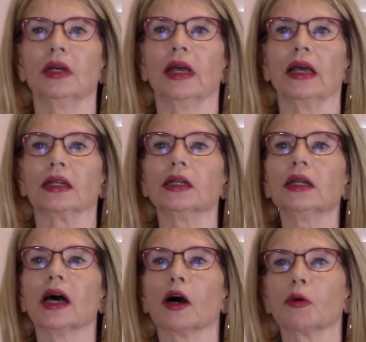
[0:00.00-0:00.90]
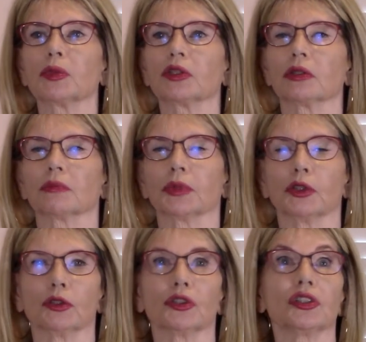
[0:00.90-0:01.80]
and it helps to
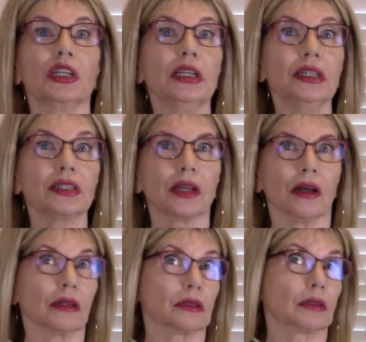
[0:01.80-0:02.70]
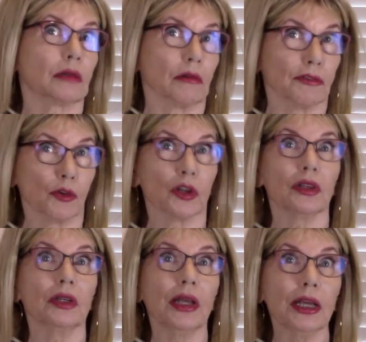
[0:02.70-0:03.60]
produce T cells. Therefore
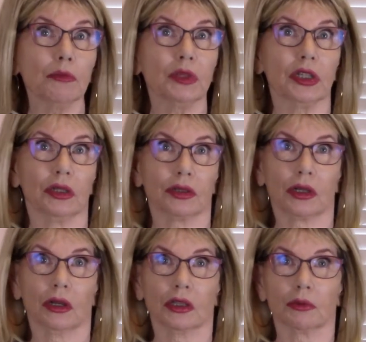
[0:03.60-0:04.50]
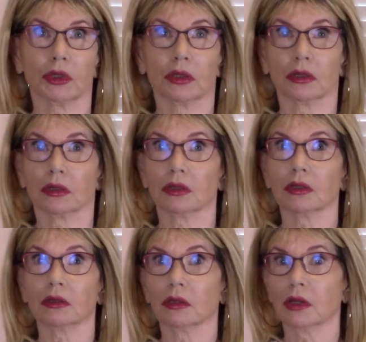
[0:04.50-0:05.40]
the name T cells, because it's
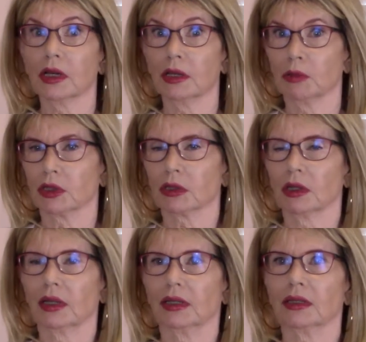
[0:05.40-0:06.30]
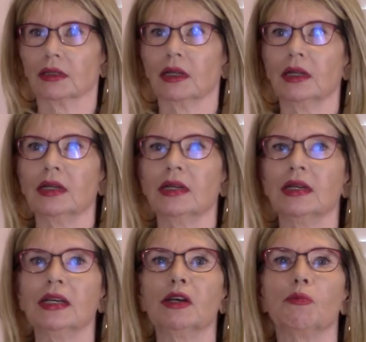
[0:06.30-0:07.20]
the thymus gland.
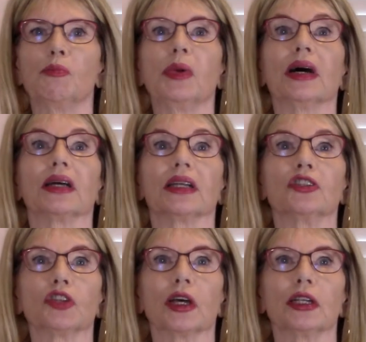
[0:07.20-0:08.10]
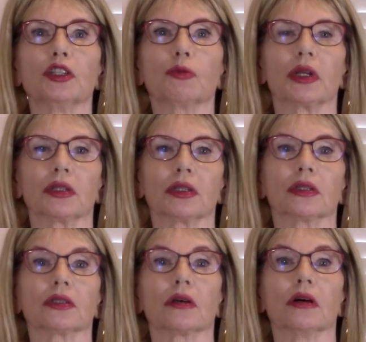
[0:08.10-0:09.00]
But in Chinese medicine,
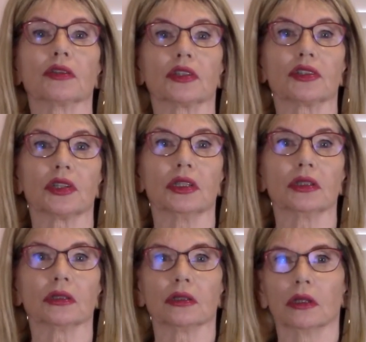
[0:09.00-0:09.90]
it's called the seat